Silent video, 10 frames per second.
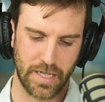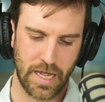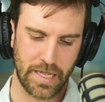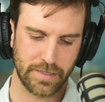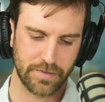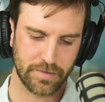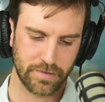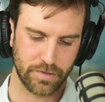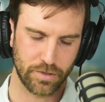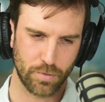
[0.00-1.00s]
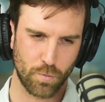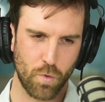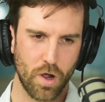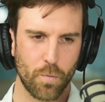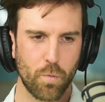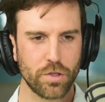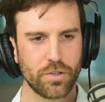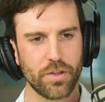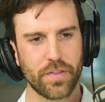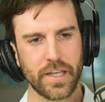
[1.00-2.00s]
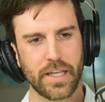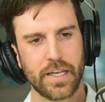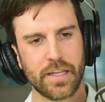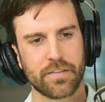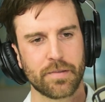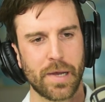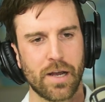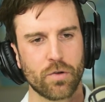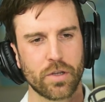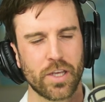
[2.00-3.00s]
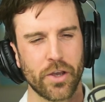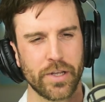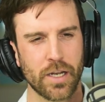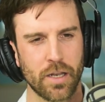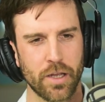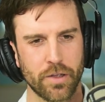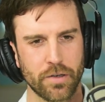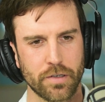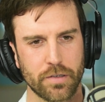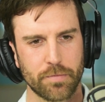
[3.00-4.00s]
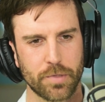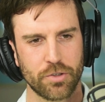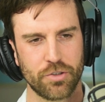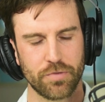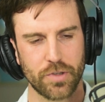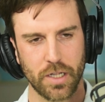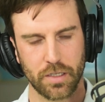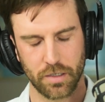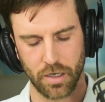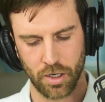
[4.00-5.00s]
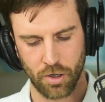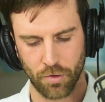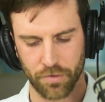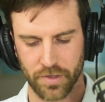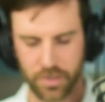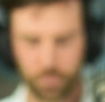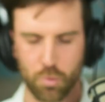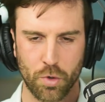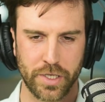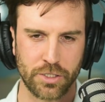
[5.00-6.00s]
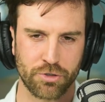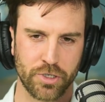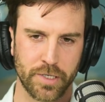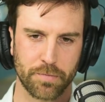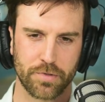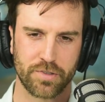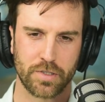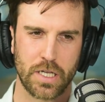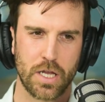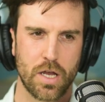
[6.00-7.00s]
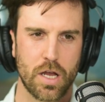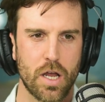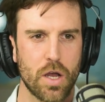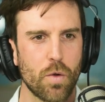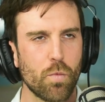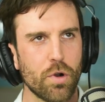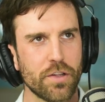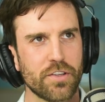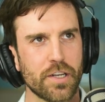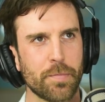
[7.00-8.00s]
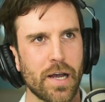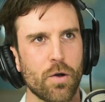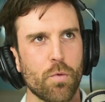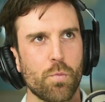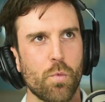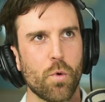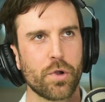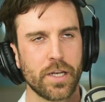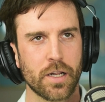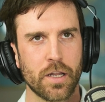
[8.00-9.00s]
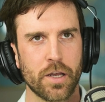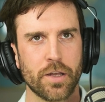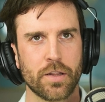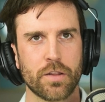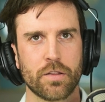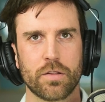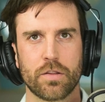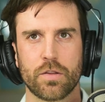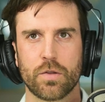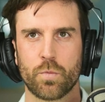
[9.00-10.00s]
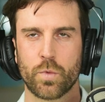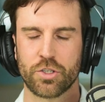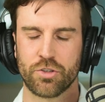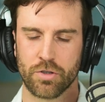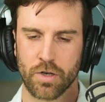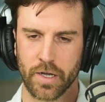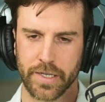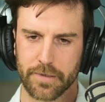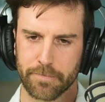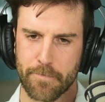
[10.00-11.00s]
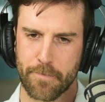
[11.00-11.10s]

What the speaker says: And what do you think it is about going alone? Because you've done a lot of these walking trips. What is it about walking alone which you like?